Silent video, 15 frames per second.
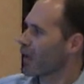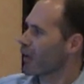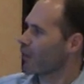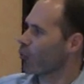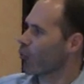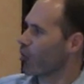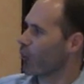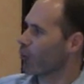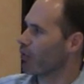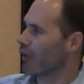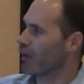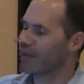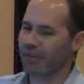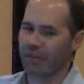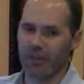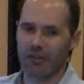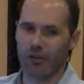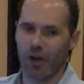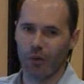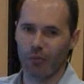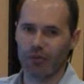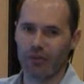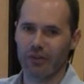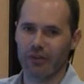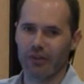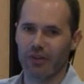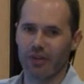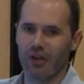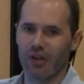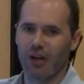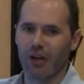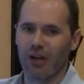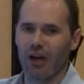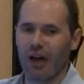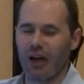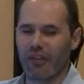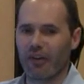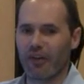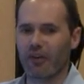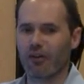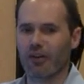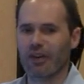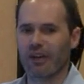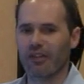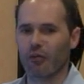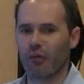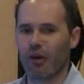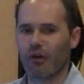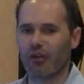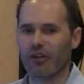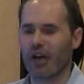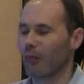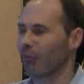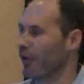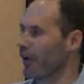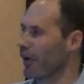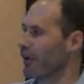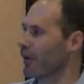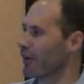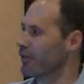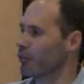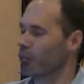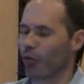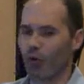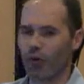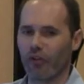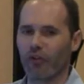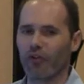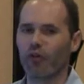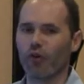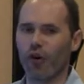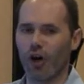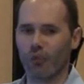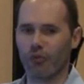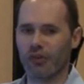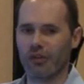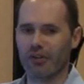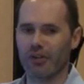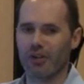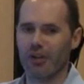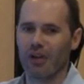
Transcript: you replace this object, and then you look at the amount of time they explore the new object.